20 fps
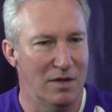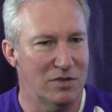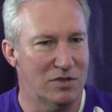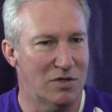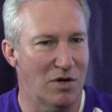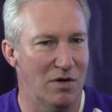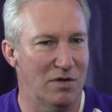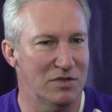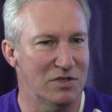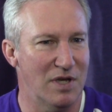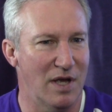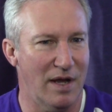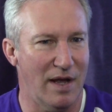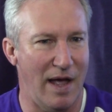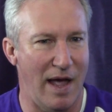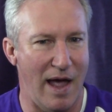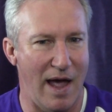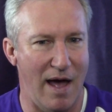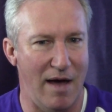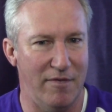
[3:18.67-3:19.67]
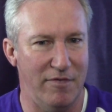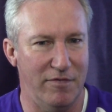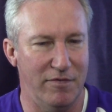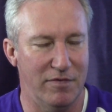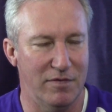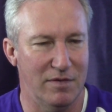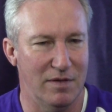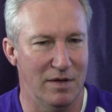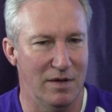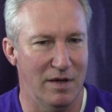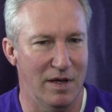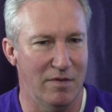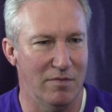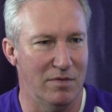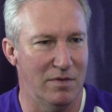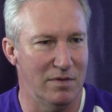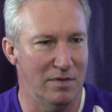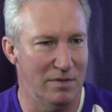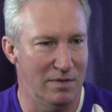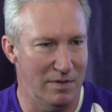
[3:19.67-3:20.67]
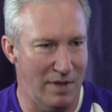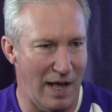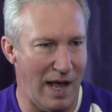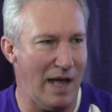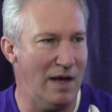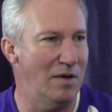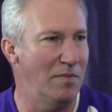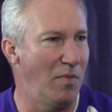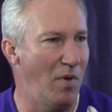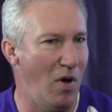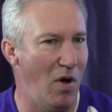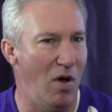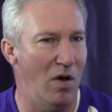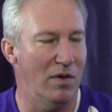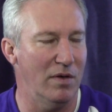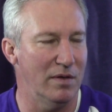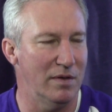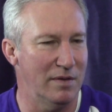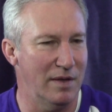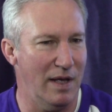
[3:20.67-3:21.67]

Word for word: Started second half. It, they had the ball.